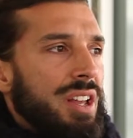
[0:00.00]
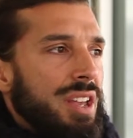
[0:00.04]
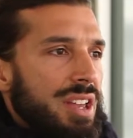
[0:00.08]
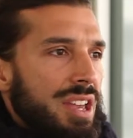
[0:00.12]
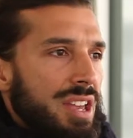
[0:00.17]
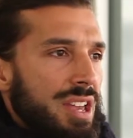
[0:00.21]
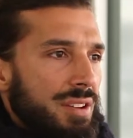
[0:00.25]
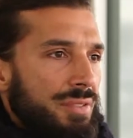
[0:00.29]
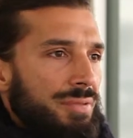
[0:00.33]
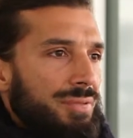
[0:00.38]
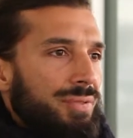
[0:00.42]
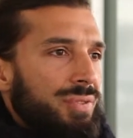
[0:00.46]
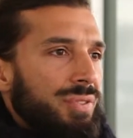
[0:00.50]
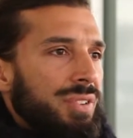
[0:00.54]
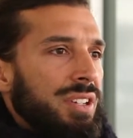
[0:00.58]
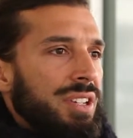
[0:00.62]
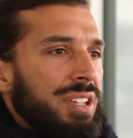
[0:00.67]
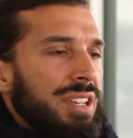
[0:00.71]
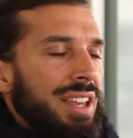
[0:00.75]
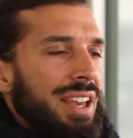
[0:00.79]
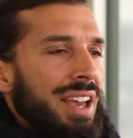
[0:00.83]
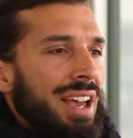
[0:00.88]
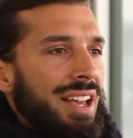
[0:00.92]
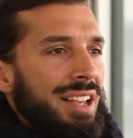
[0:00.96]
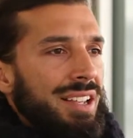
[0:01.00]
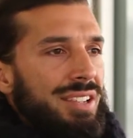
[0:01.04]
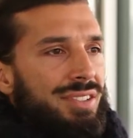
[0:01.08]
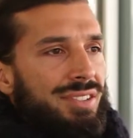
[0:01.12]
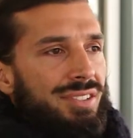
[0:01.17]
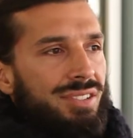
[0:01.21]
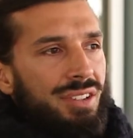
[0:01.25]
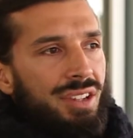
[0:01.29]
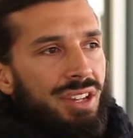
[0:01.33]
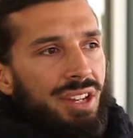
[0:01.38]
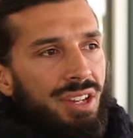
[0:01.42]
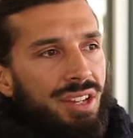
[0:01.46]
if he
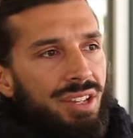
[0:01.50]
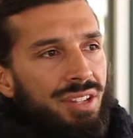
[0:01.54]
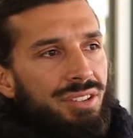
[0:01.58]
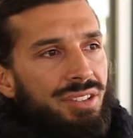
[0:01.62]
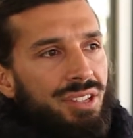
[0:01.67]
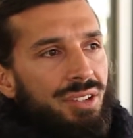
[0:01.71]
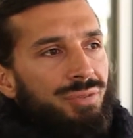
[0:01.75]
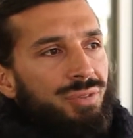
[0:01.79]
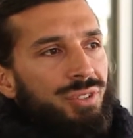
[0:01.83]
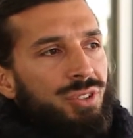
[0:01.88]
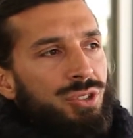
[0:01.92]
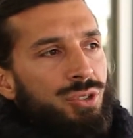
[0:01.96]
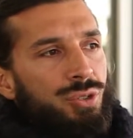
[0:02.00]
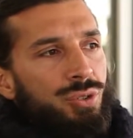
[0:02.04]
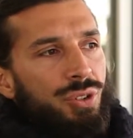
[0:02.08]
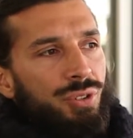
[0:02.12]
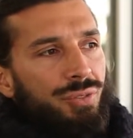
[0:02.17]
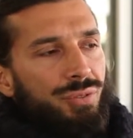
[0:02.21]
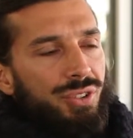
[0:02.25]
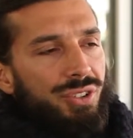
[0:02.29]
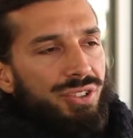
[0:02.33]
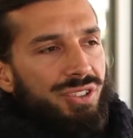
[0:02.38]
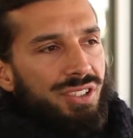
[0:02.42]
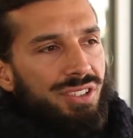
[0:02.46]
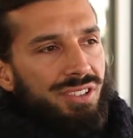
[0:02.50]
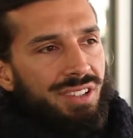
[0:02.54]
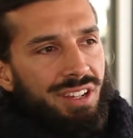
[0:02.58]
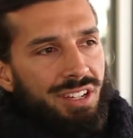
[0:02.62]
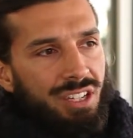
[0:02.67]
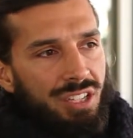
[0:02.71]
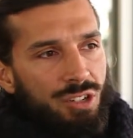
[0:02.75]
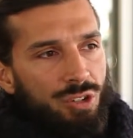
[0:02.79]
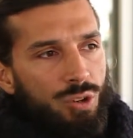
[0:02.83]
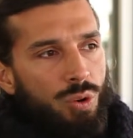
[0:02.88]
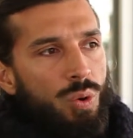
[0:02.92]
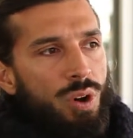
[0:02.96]
has different universes that
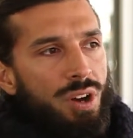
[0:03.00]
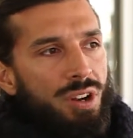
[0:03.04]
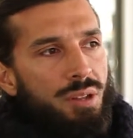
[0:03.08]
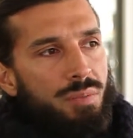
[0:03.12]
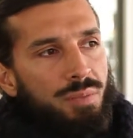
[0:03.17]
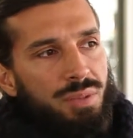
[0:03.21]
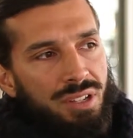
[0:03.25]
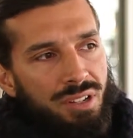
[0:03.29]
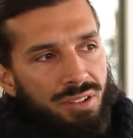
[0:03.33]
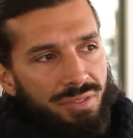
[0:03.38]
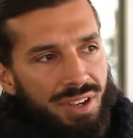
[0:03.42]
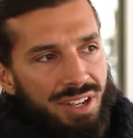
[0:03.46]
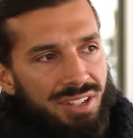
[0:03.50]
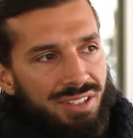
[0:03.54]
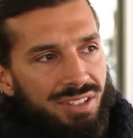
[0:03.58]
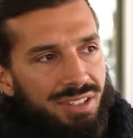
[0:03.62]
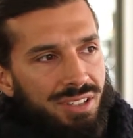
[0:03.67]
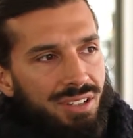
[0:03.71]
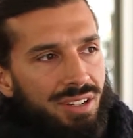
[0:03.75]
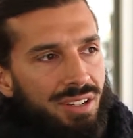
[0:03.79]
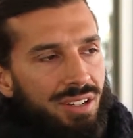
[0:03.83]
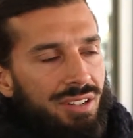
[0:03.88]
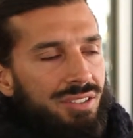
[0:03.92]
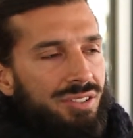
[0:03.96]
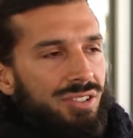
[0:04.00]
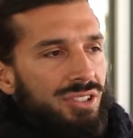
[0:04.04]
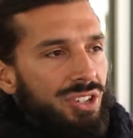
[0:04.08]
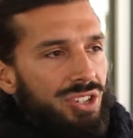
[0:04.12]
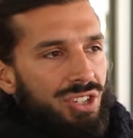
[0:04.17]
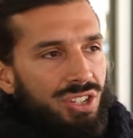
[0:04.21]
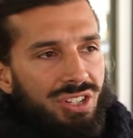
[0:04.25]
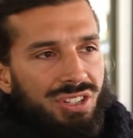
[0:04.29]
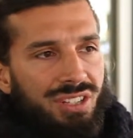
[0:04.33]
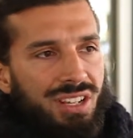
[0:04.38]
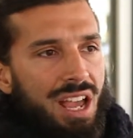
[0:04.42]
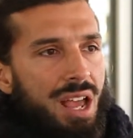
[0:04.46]
he don't want to be invested in, such
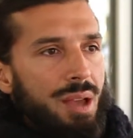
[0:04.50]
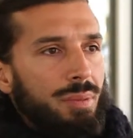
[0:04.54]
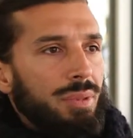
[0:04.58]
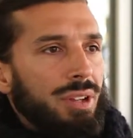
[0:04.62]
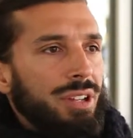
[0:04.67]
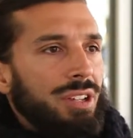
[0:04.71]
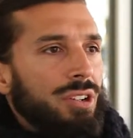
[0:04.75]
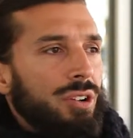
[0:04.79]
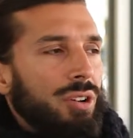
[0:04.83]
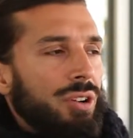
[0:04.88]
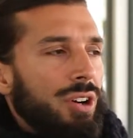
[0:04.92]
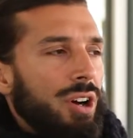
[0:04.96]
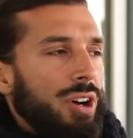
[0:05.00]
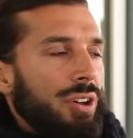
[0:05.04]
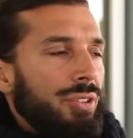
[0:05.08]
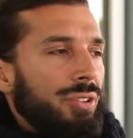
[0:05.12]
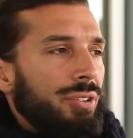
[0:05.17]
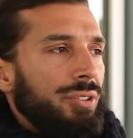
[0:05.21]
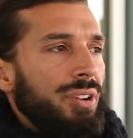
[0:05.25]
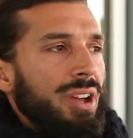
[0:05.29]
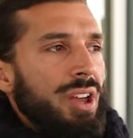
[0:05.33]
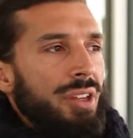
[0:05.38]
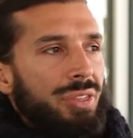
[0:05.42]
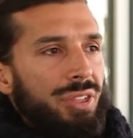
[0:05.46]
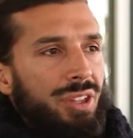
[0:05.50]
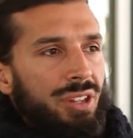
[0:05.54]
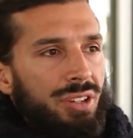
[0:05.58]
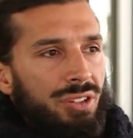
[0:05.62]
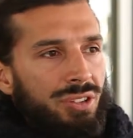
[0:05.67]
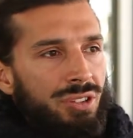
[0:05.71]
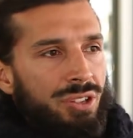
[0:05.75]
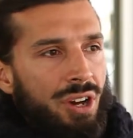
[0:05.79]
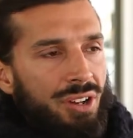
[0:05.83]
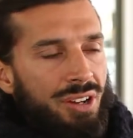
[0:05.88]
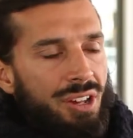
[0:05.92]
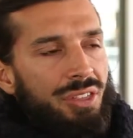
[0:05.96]
as gambling or other
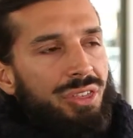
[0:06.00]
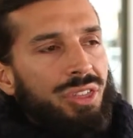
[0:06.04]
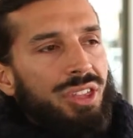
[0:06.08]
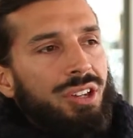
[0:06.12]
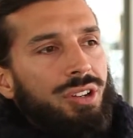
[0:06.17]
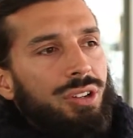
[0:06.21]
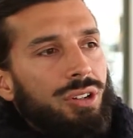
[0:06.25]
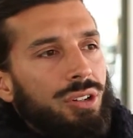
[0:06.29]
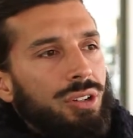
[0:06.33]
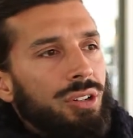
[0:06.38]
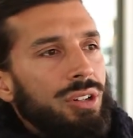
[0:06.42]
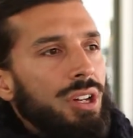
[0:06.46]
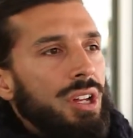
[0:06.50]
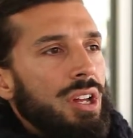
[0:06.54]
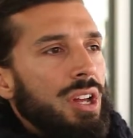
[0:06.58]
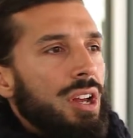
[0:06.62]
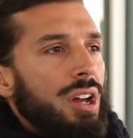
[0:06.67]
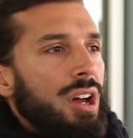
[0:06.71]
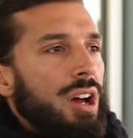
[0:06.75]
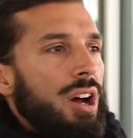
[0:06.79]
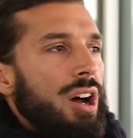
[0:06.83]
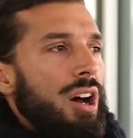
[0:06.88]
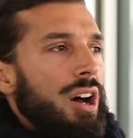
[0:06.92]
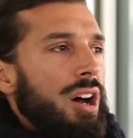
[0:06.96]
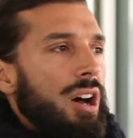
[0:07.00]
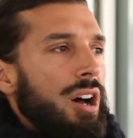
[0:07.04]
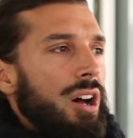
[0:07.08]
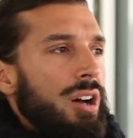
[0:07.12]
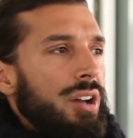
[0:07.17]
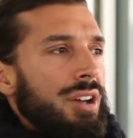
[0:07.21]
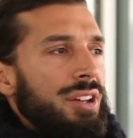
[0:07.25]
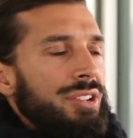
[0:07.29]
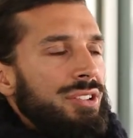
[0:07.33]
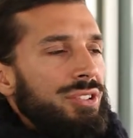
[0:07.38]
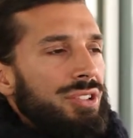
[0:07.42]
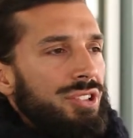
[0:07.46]
non-ethical uh,
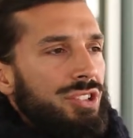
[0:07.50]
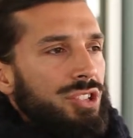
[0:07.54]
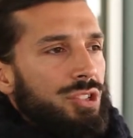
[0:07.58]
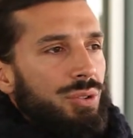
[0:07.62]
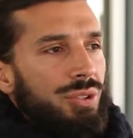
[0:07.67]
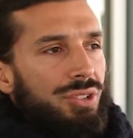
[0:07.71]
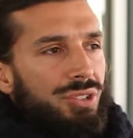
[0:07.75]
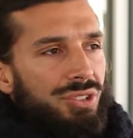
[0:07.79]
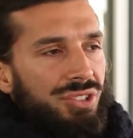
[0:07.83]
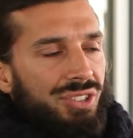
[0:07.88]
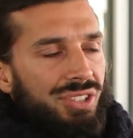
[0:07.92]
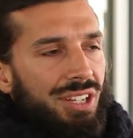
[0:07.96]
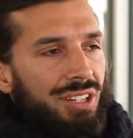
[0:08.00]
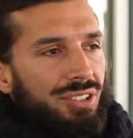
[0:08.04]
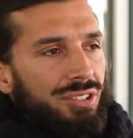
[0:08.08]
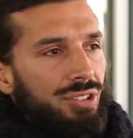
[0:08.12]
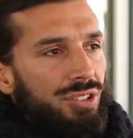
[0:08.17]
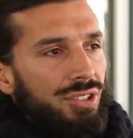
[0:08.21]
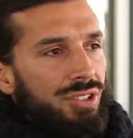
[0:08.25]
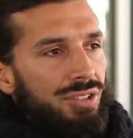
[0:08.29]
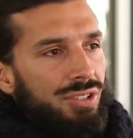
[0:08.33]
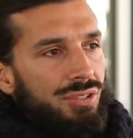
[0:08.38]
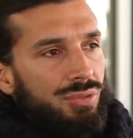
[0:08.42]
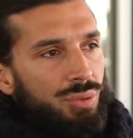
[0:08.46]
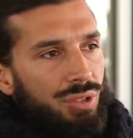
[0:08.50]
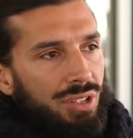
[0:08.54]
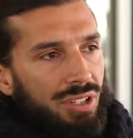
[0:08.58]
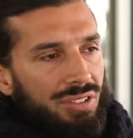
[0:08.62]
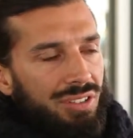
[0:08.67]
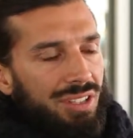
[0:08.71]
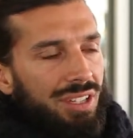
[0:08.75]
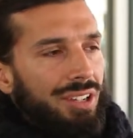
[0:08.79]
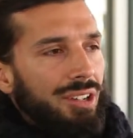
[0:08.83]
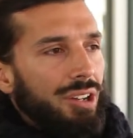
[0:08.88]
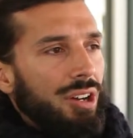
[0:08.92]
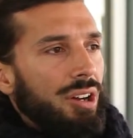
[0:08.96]
industries or sectors we could
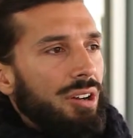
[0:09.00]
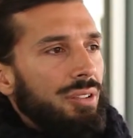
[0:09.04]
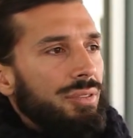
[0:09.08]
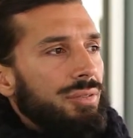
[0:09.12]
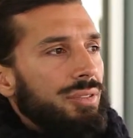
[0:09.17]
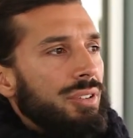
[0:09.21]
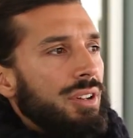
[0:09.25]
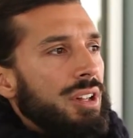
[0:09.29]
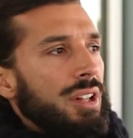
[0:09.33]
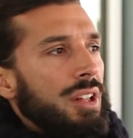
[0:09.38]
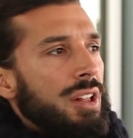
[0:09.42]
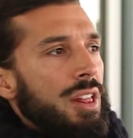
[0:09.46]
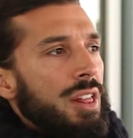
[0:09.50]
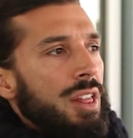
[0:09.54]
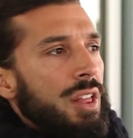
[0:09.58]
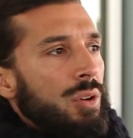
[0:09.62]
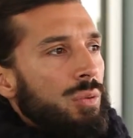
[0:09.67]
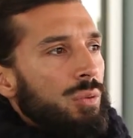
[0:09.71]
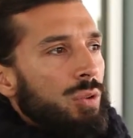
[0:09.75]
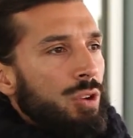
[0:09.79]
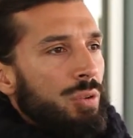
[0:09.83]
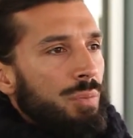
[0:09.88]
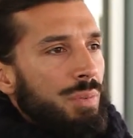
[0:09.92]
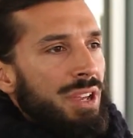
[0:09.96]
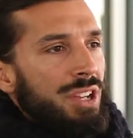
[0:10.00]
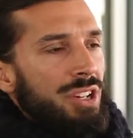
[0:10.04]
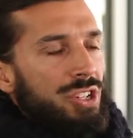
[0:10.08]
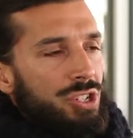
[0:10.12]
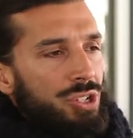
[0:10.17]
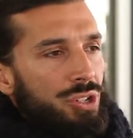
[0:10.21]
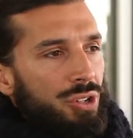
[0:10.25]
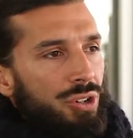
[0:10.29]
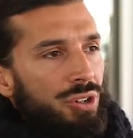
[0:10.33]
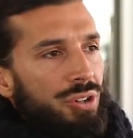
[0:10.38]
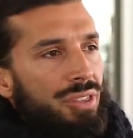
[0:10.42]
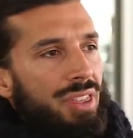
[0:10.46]
take off. We'll make sure